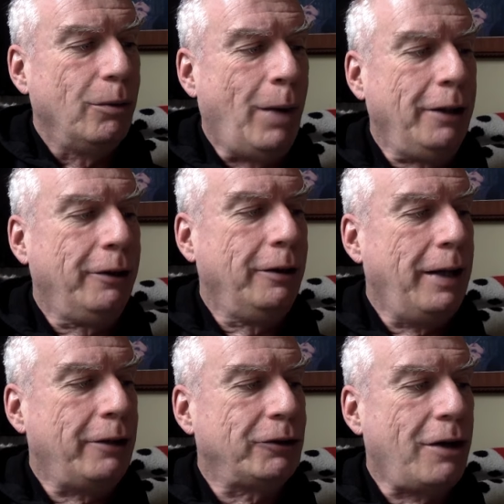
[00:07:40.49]
While her
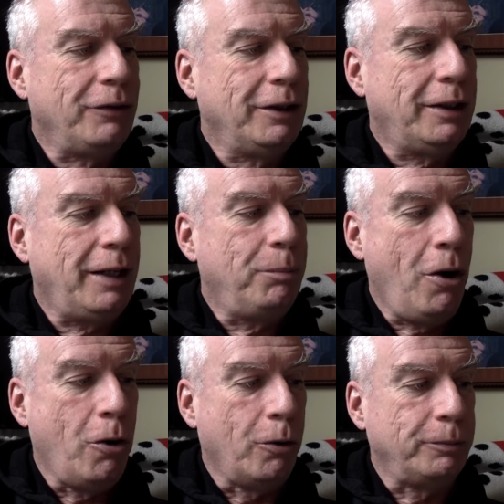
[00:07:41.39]
letters often contain
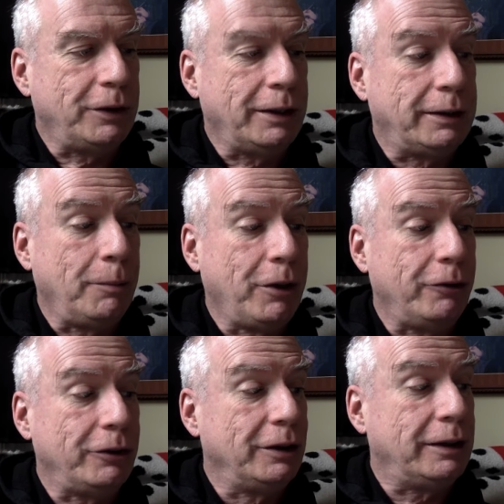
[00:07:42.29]
poems, and some
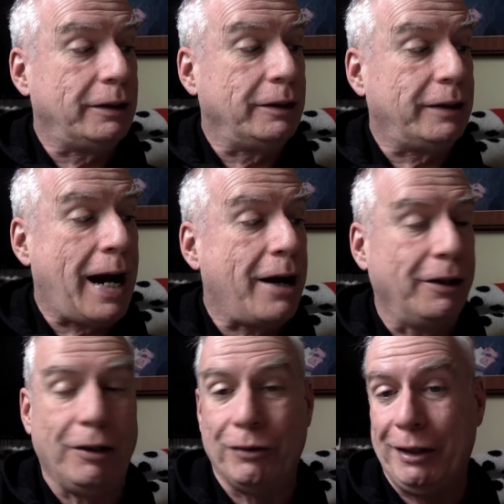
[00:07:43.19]
letters consist
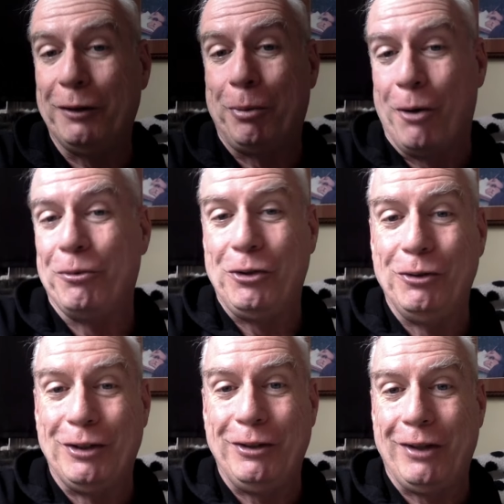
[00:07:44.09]
entirely of a single poem, she
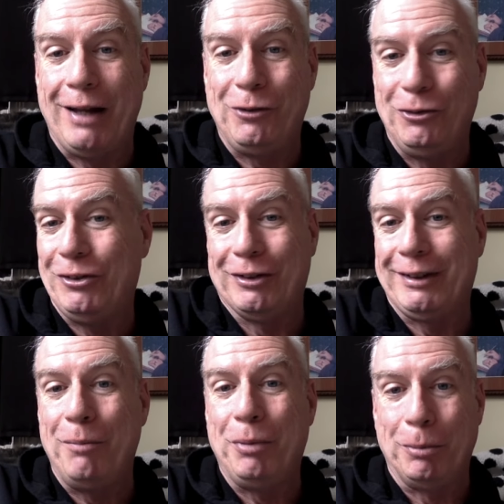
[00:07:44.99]
used to do that. She used to just
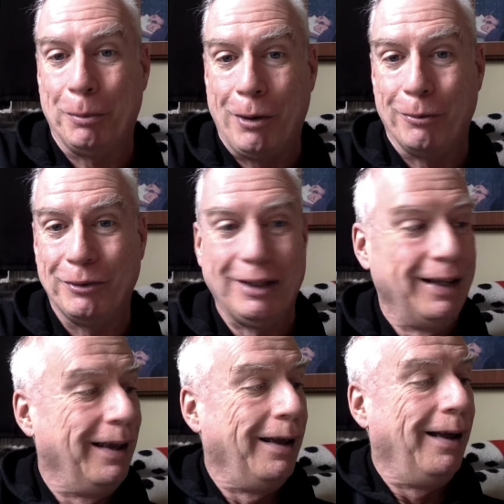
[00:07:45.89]
send people poems.
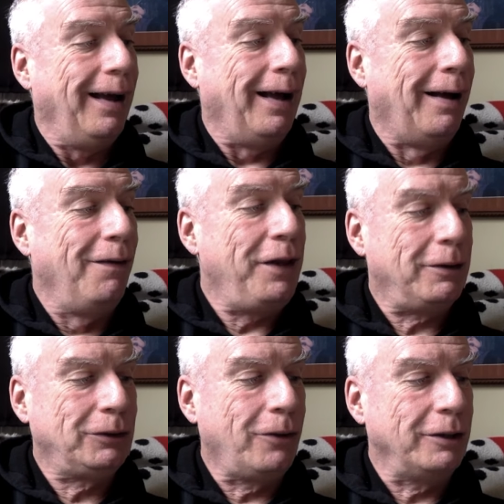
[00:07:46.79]
Uh, they
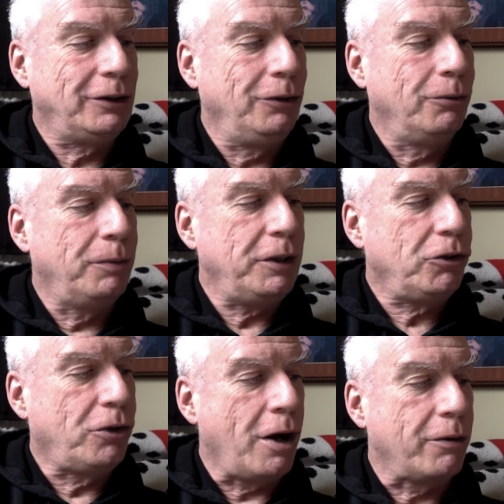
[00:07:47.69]
also constitute a
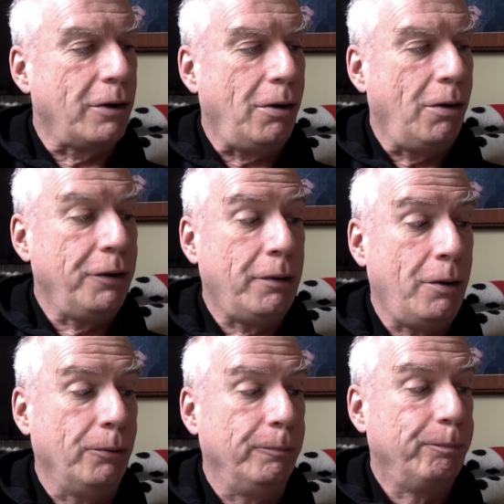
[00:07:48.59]
rich genre all their
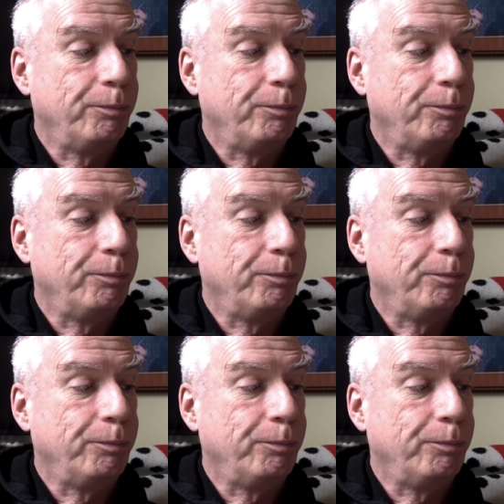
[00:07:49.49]
own.